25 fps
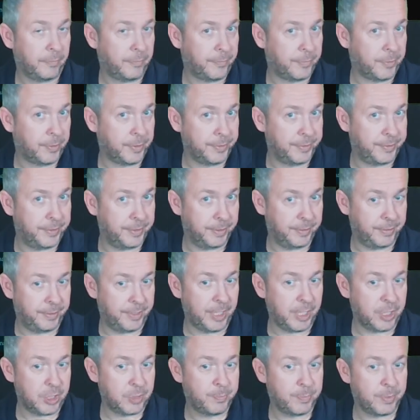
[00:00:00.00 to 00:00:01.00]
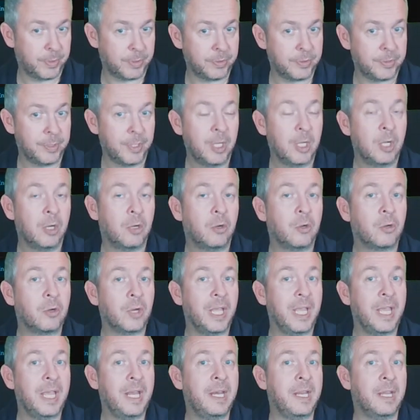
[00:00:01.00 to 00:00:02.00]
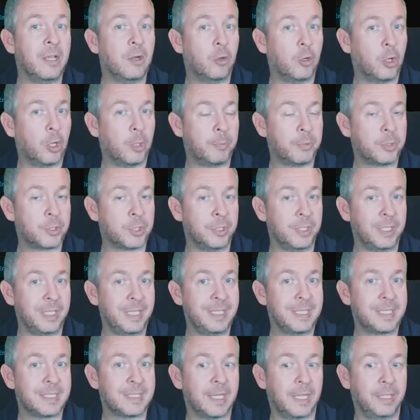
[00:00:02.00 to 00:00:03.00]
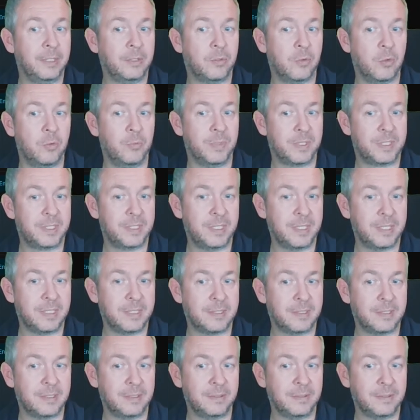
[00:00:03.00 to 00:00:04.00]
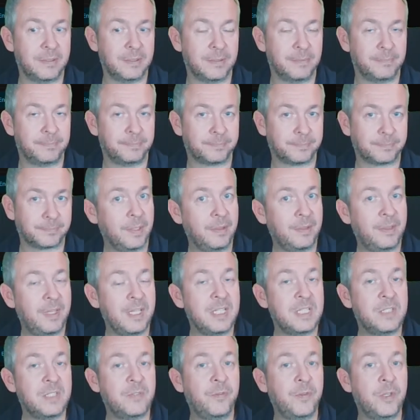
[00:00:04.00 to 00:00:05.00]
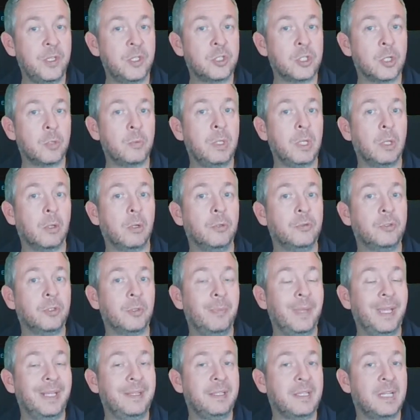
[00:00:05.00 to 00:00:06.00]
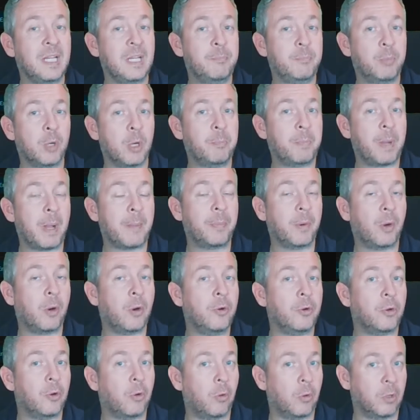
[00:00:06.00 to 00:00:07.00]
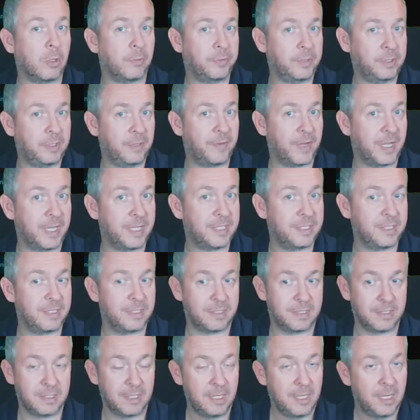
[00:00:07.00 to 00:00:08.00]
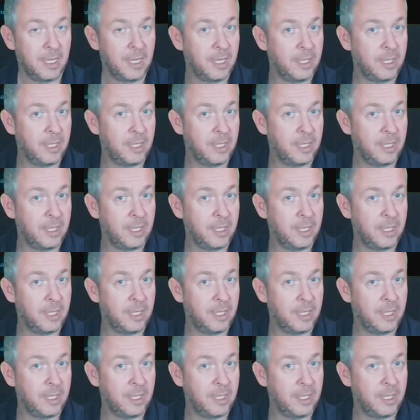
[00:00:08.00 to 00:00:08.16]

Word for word: for the dashboards or any option inside Home Assistant, this feature will automatically pop up on all of the devices,